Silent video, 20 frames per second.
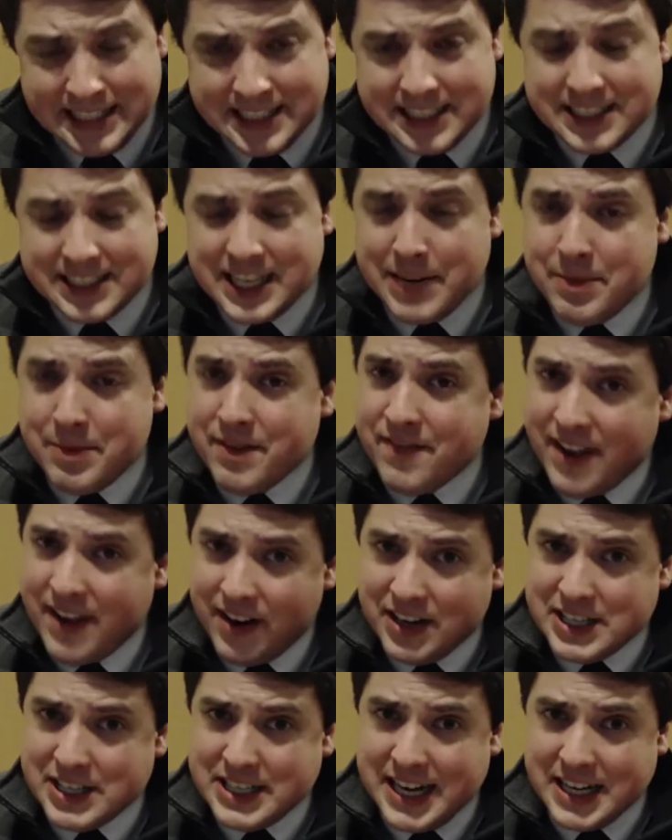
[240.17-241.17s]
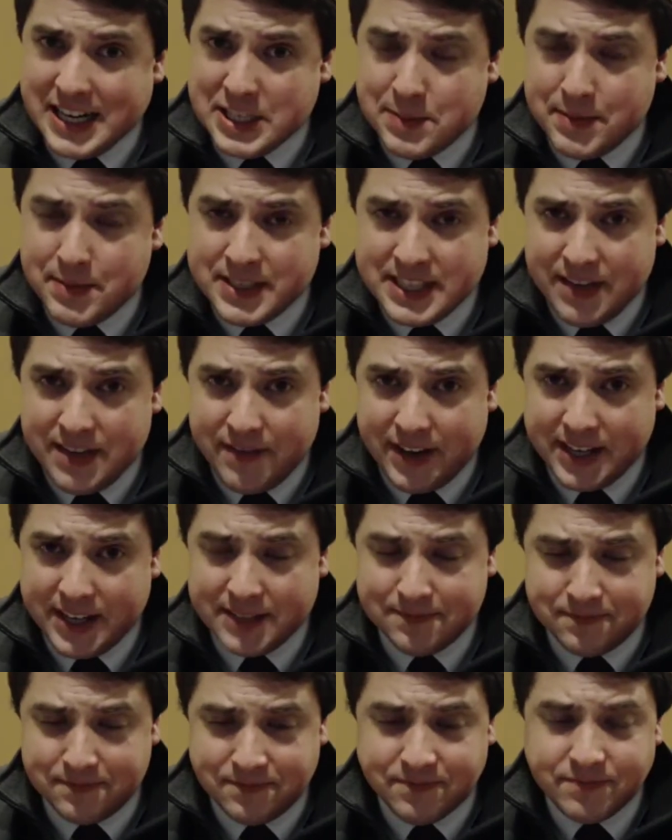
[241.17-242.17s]
is it's going to be very state specific.
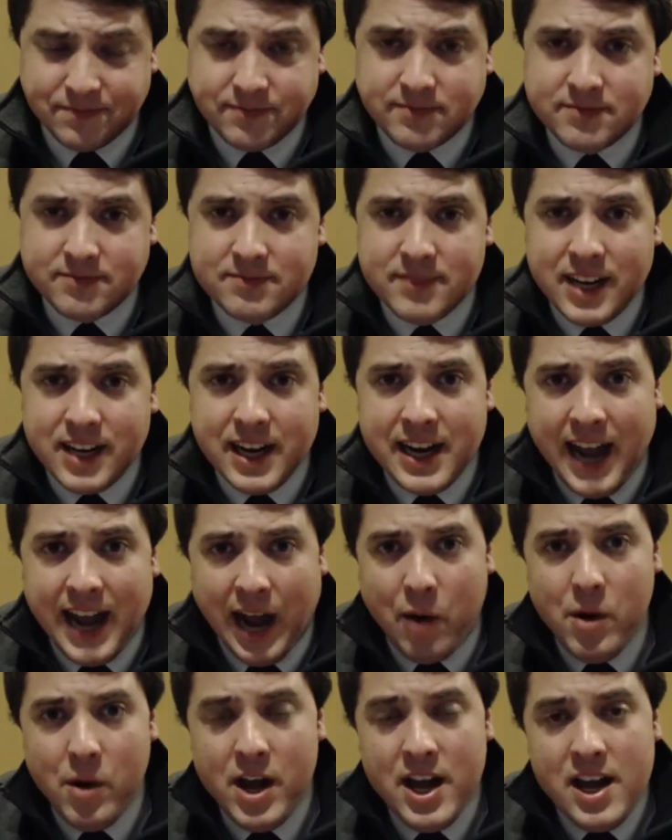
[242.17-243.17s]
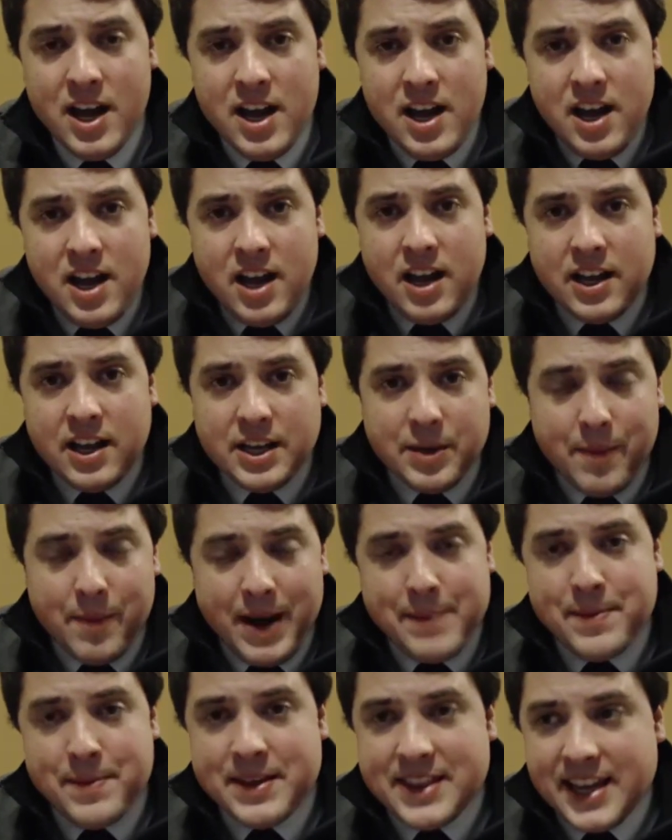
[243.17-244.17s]
Now, you
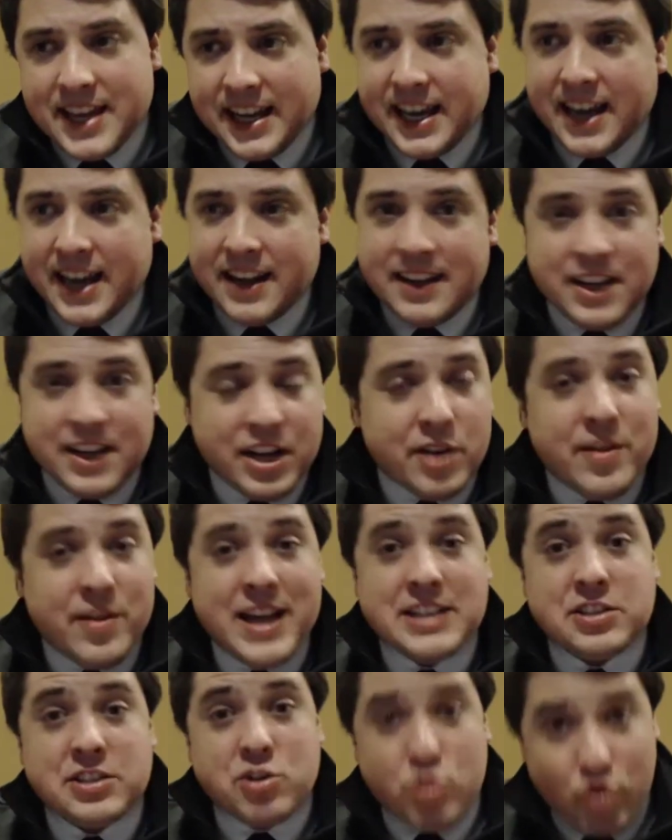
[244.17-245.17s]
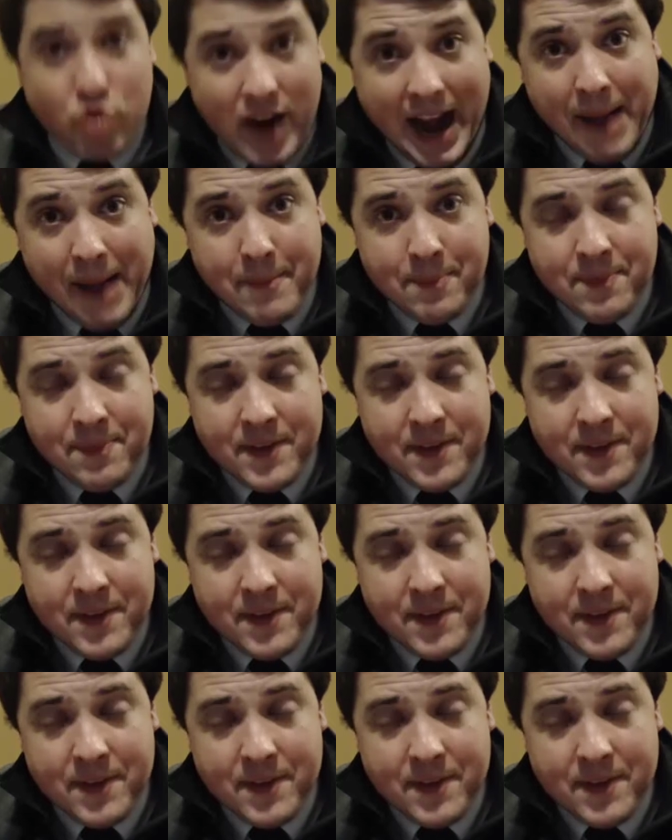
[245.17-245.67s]
might be thinking, that's crap.